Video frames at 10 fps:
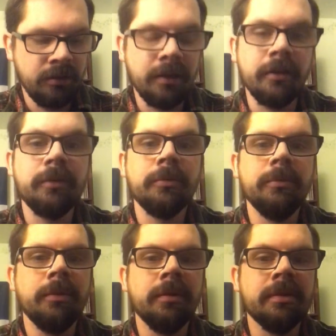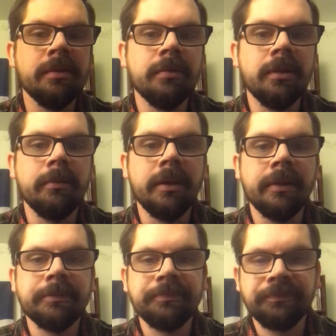Now, there would be ones that would come
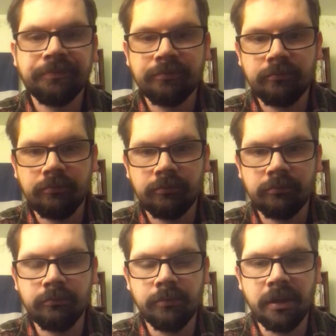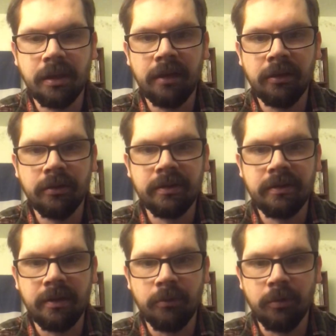back, but I noticed
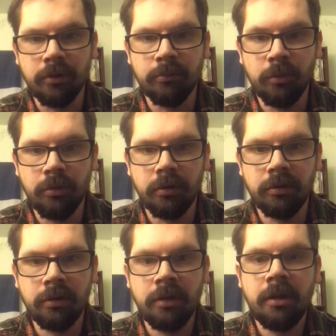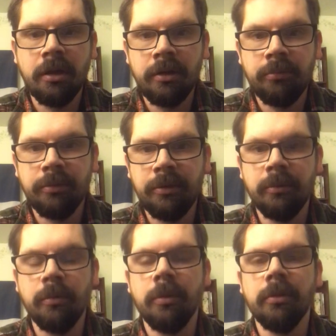that more and more
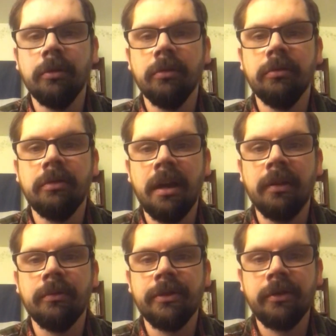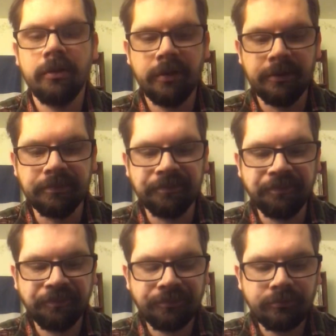people were not returning.
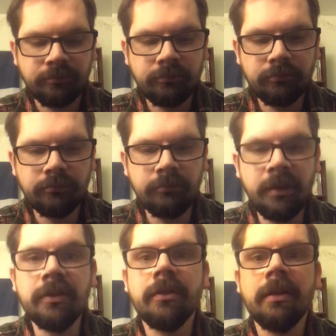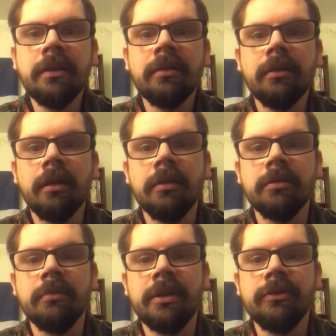And so that's going to cause a
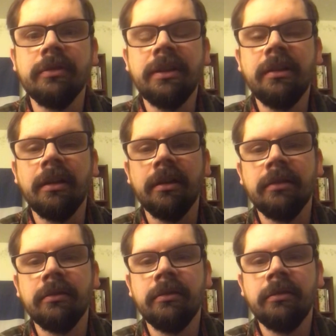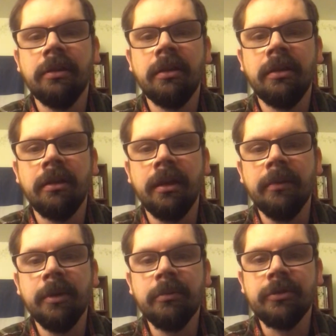major decline in
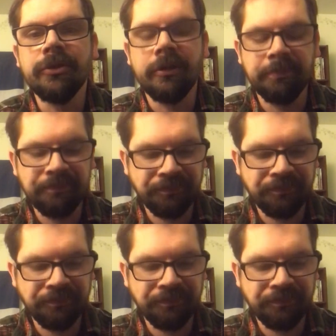membership.